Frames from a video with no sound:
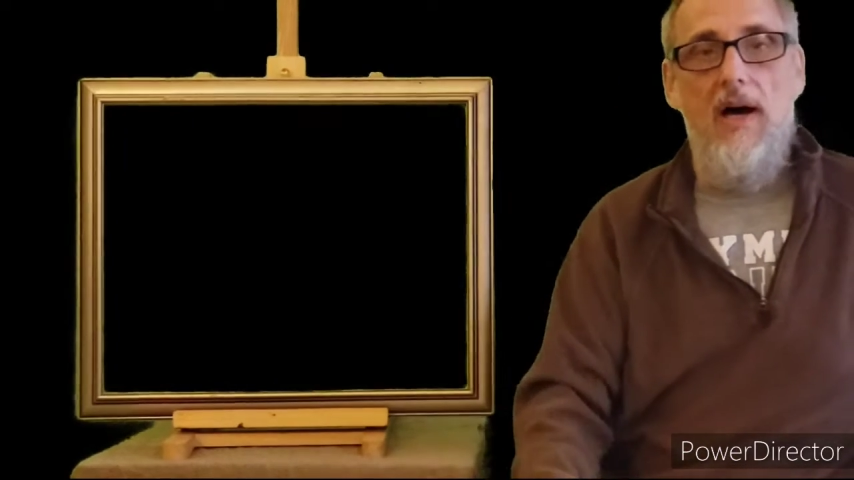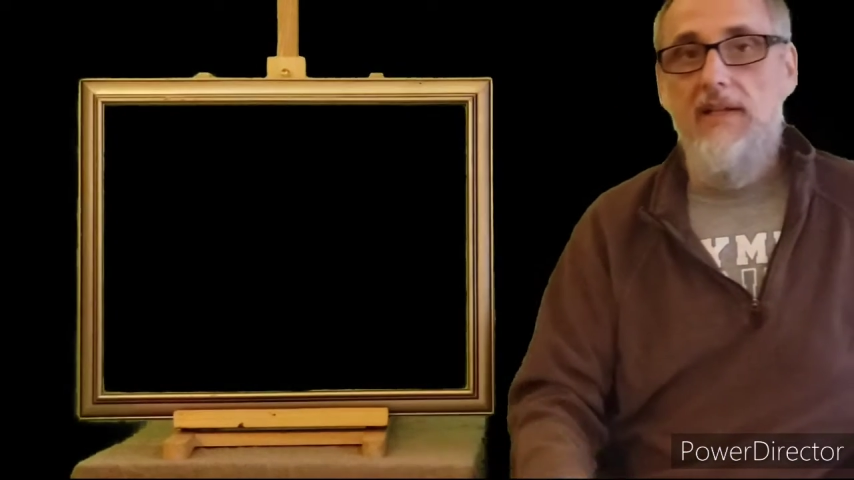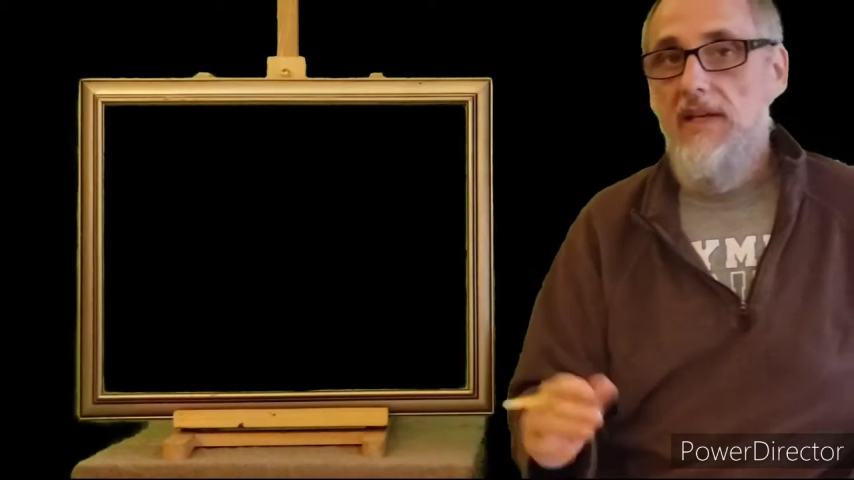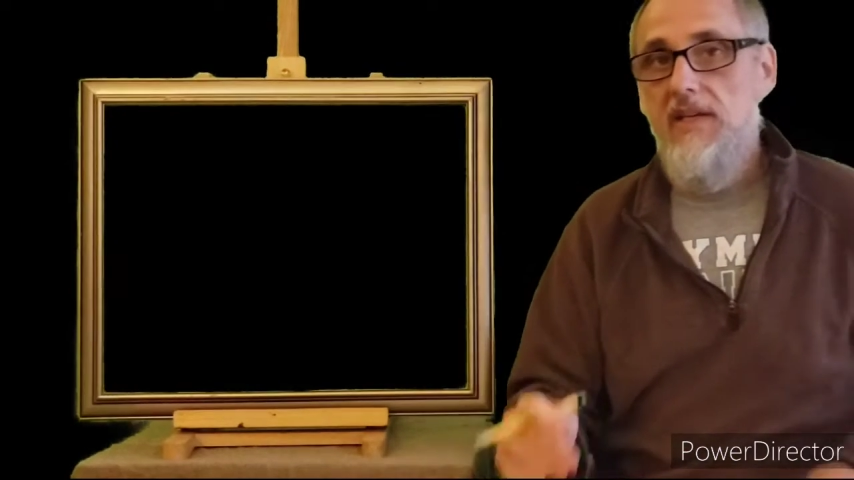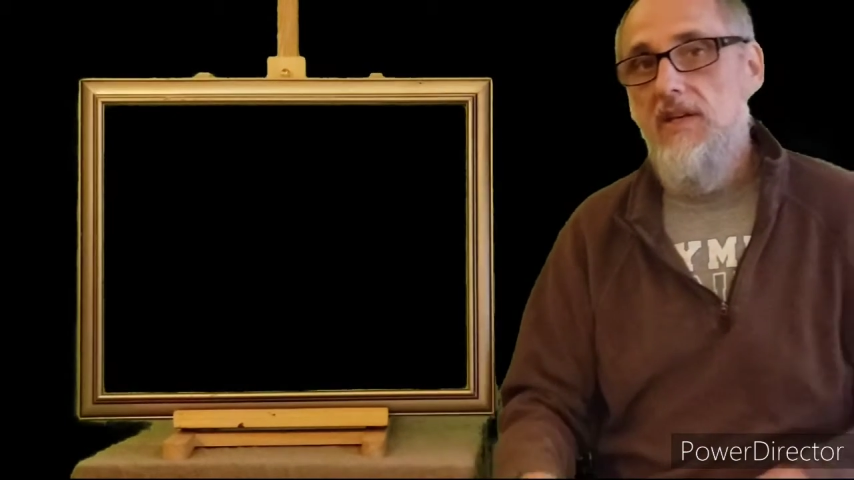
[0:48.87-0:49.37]
I'd
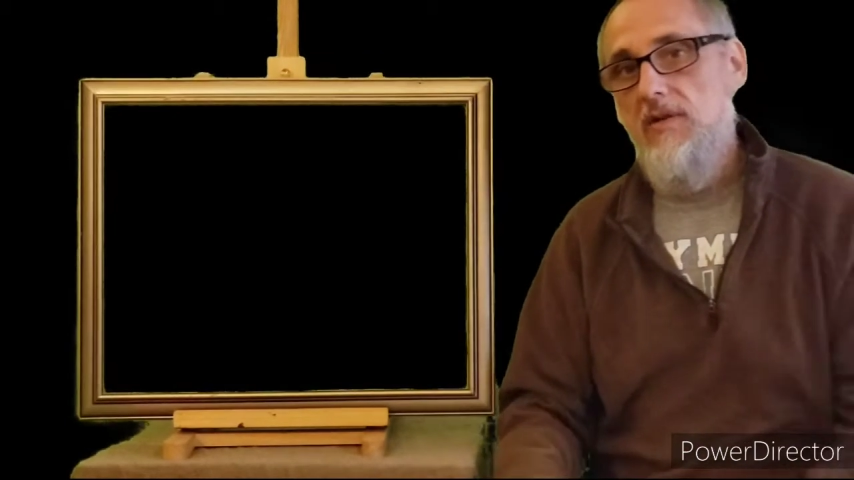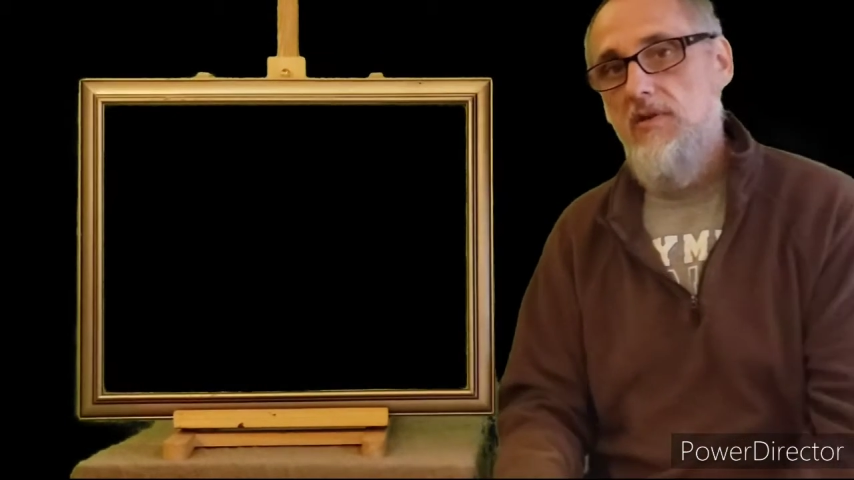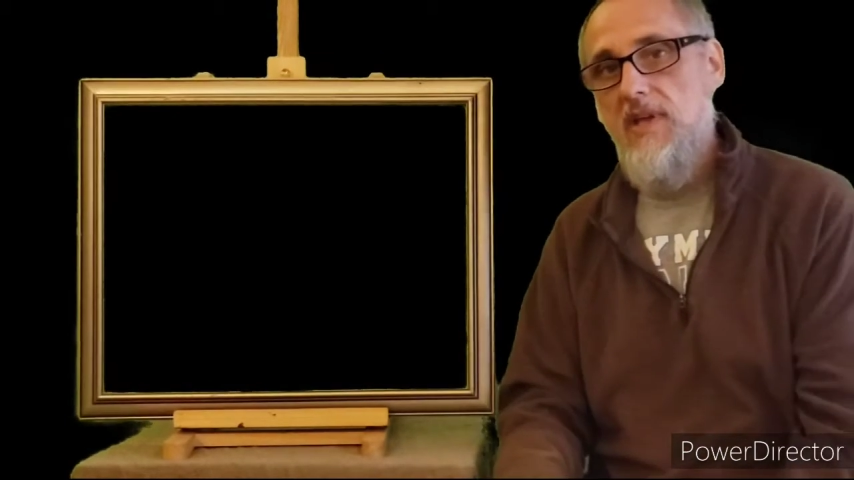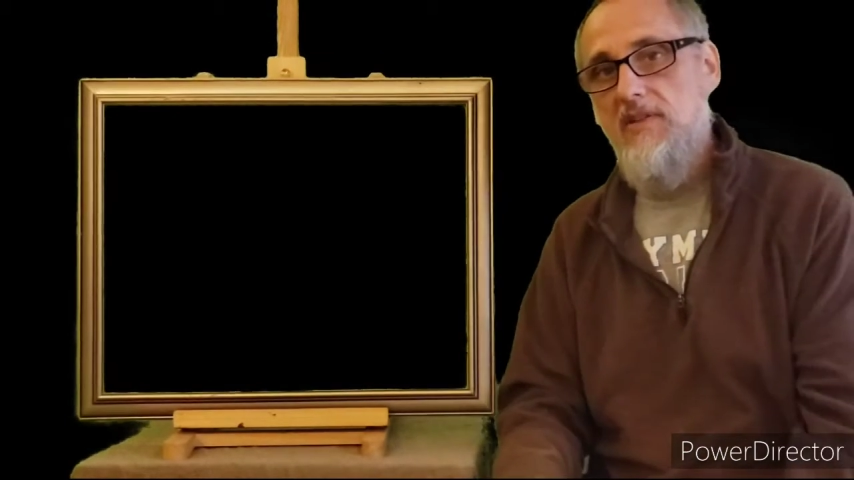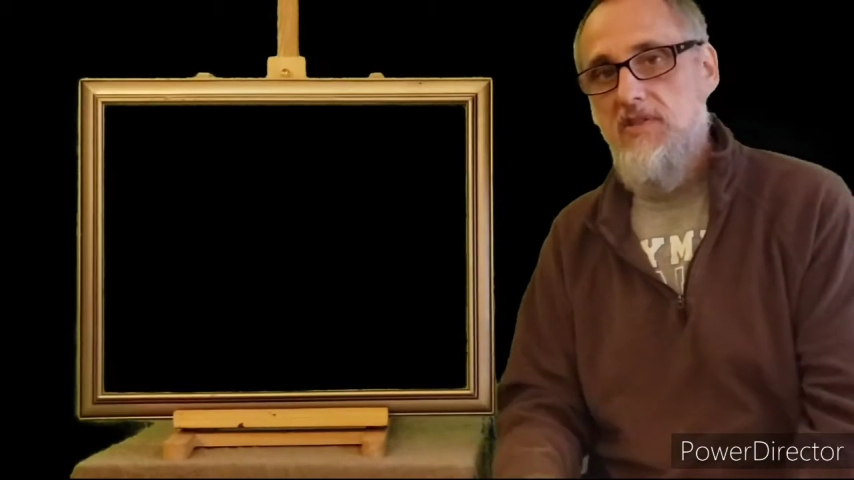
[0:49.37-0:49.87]
like you to
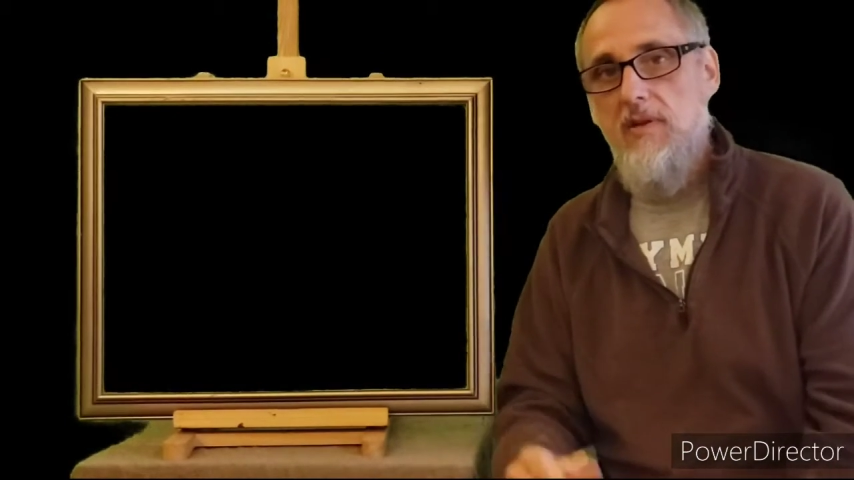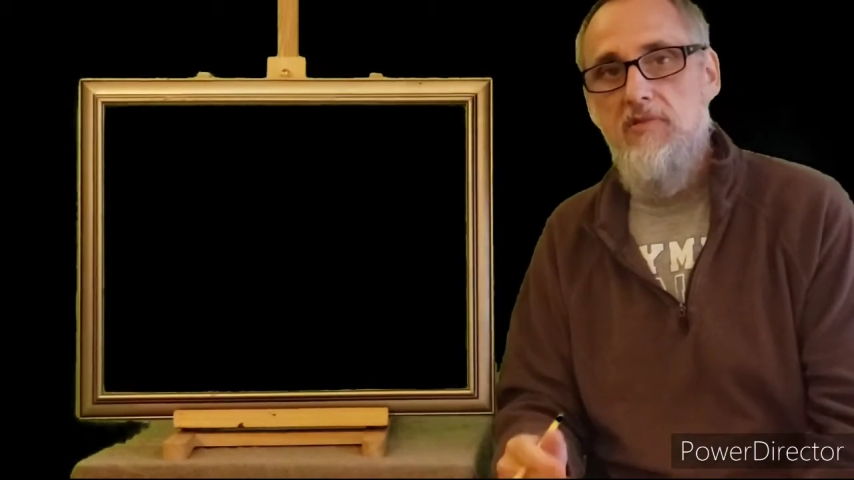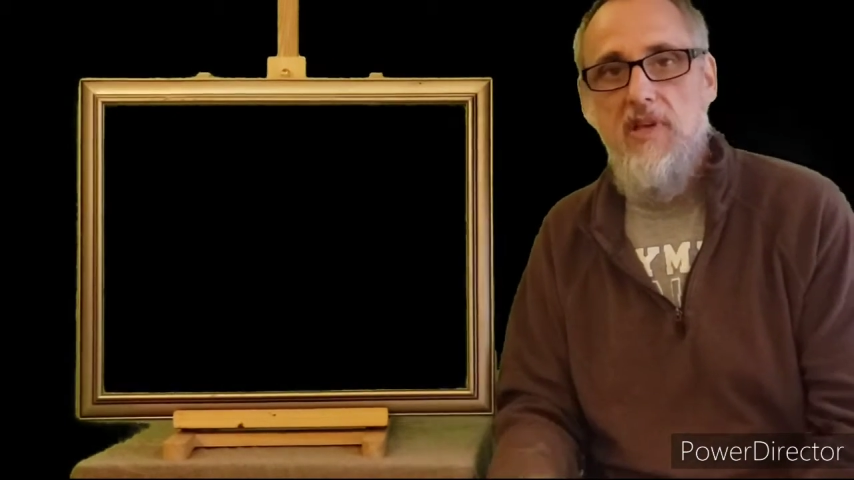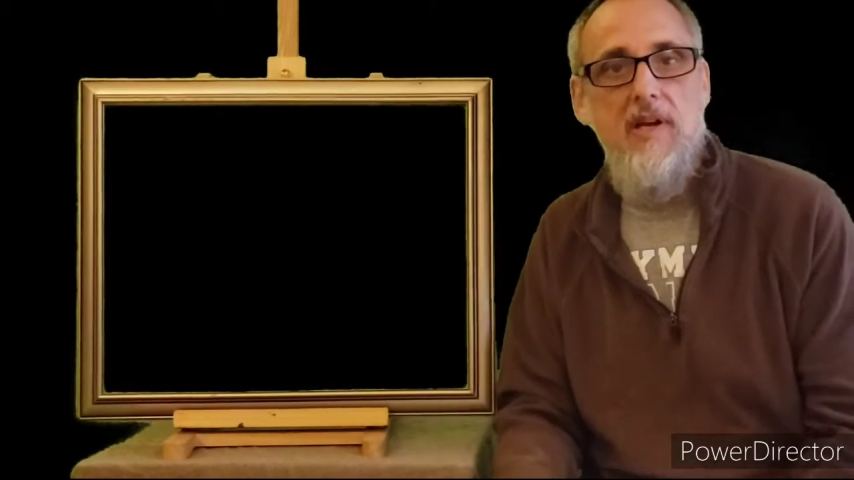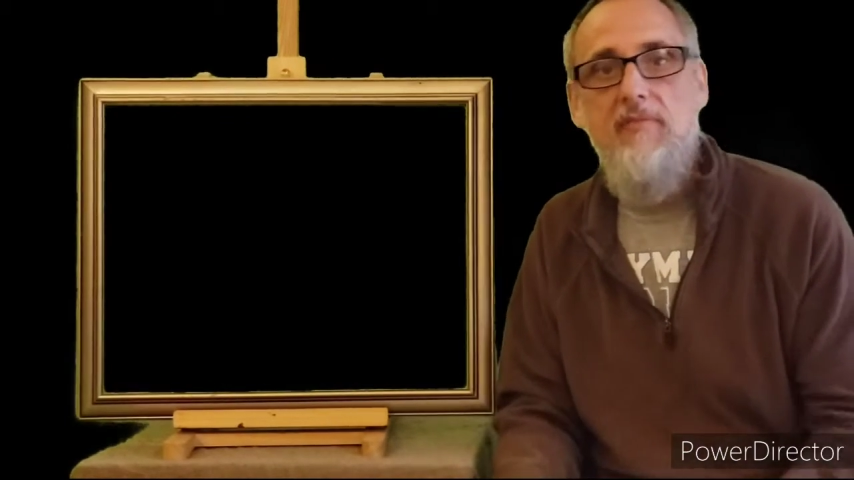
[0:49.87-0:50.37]
use that same
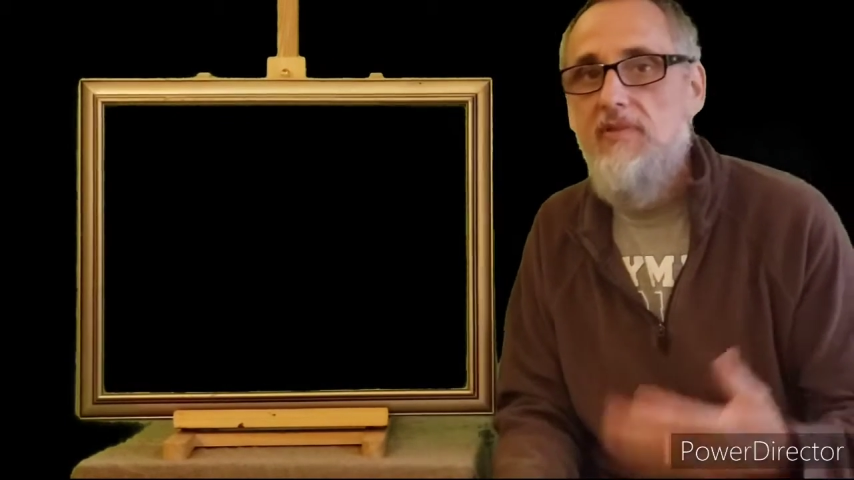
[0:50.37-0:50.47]
setup